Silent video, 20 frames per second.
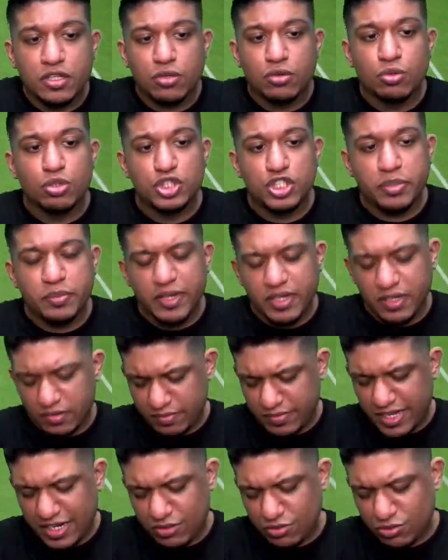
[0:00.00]
Osimhen.
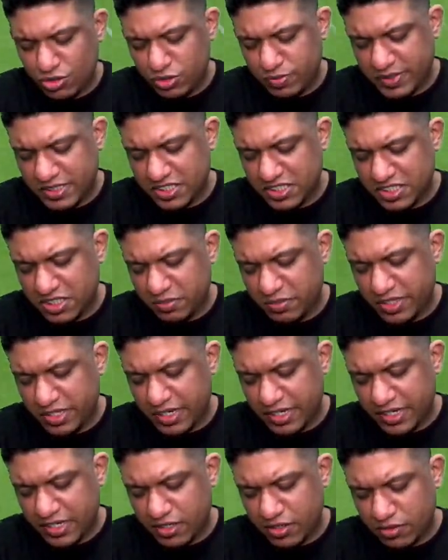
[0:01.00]
Man, who's messaging me
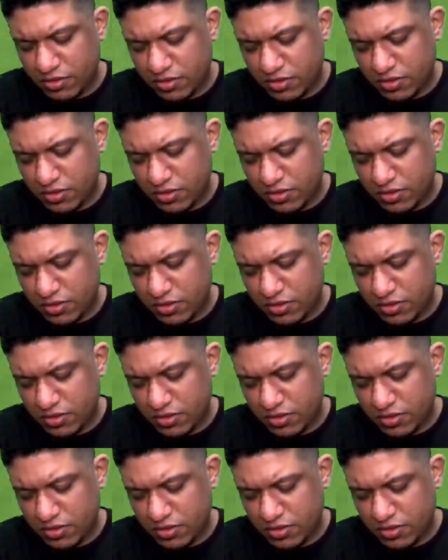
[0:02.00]
right now?